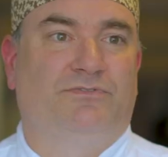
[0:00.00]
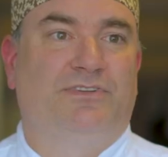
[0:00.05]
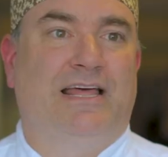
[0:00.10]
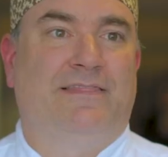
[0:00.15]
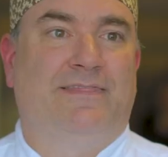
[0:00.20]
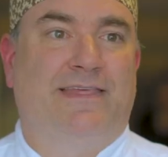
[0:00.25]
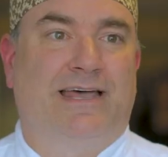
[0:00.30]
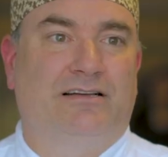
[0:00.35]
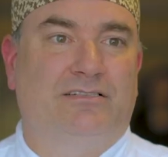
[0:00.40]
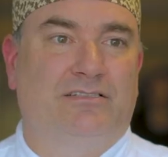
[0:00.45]
of
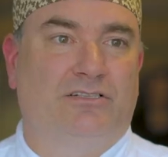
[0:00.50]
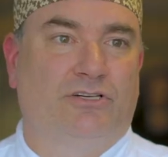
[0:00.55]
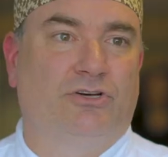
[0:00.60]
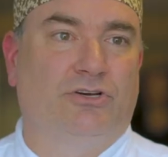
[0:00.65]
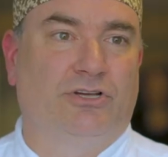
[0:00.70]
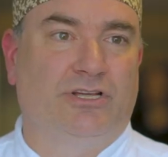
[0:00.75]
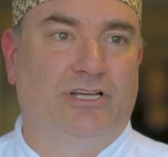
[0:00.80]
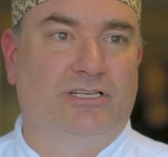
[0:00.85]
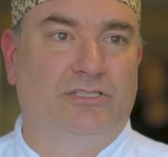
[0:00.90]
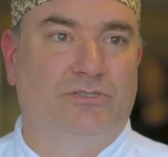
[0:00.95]
10,000
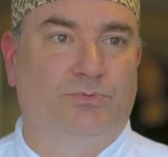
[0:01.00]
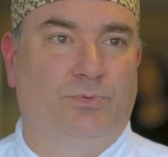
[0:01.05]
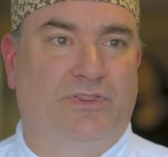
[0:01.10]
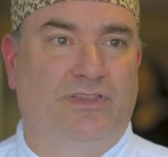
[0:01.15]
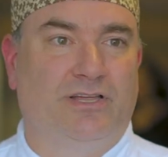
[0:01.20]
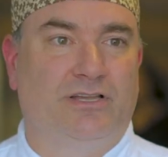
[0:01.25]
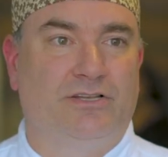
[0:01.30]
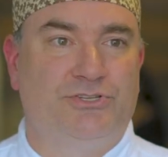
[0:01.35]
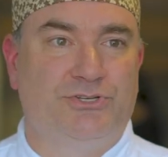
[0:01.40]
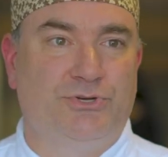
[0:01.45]
cookies
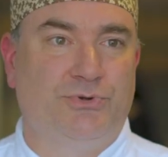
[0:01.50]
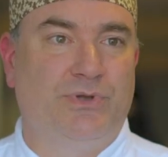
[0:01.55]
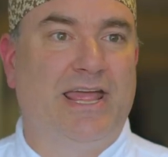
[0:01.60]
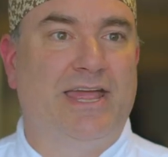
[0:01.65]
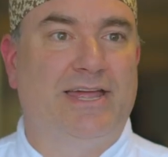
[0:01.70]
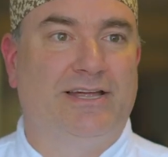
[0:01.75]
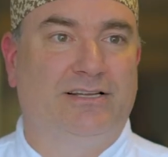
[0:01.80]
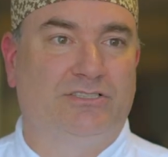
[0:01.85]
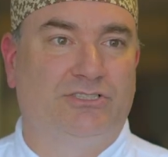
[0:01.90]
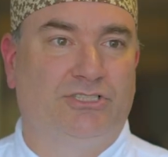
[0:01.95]
within two
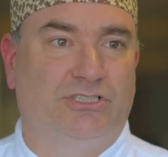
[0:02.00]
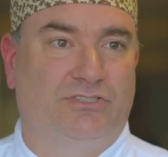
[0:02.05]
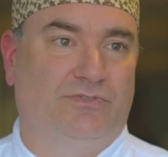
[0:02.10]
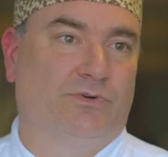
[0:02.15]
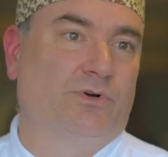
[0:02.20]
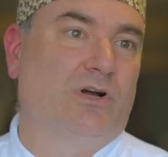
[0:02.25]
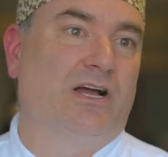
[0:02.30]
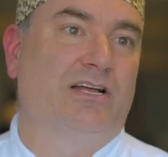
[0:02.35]
days just for